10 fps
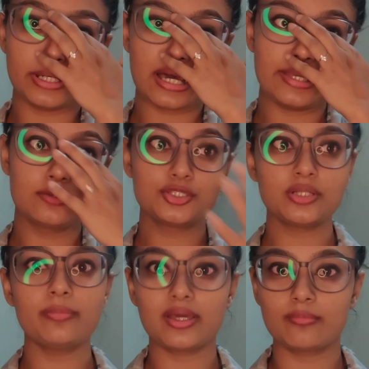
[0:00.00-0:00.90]
I
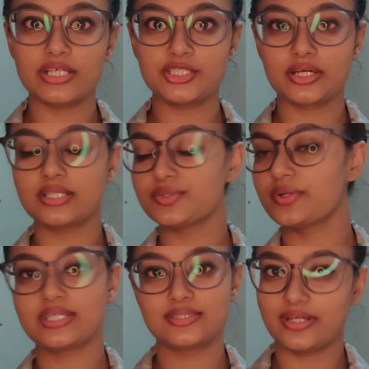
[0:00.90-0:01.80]
usually bake my chicken so
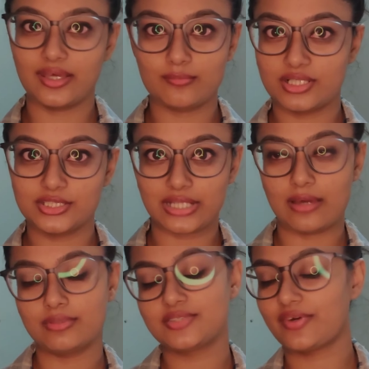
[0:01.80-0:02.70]
it doesn't take much
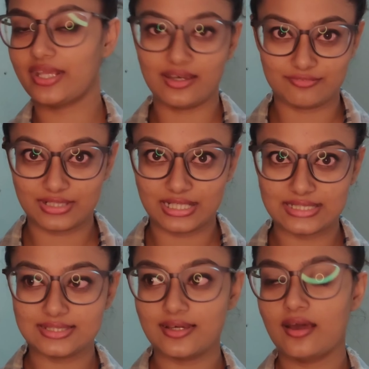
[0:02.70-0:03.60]
time. It's very
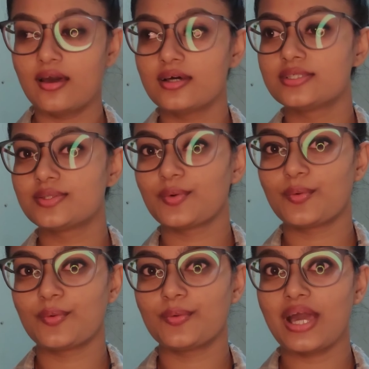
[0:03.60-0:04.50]
effortless.
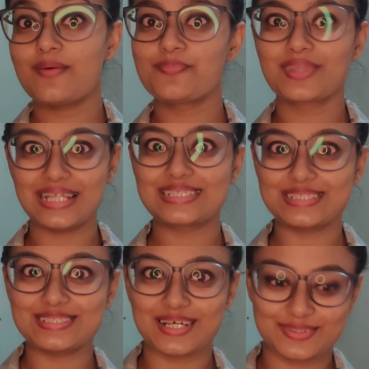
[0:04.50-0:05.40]
So yeah, let's
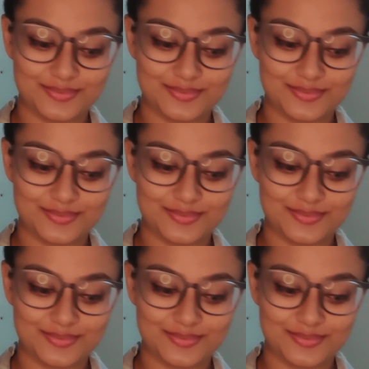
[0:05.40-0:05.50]
get started.